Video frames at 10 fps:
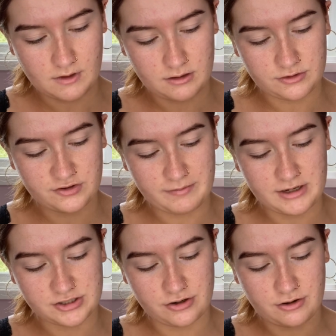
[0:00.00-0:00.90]
Just make
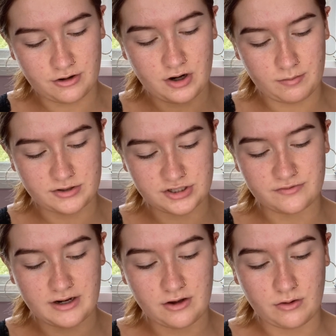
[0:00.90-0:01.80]
sure your brush is
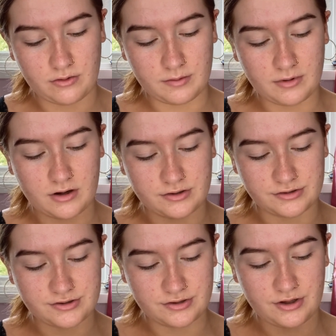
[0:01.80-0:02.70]
really coated
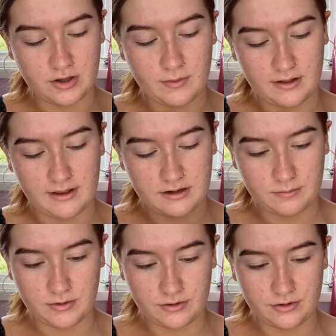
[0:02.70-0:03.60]
because you will end
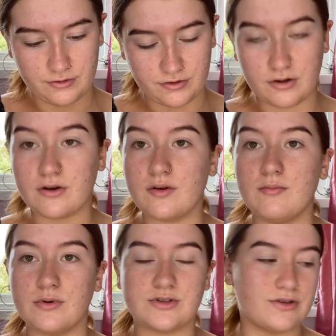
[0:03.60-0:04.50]
up using
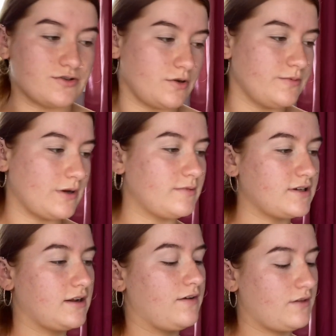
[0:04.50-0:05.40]
most of the soap. So I'm just
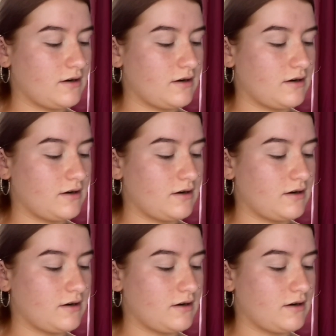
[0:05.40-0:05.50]
going to give that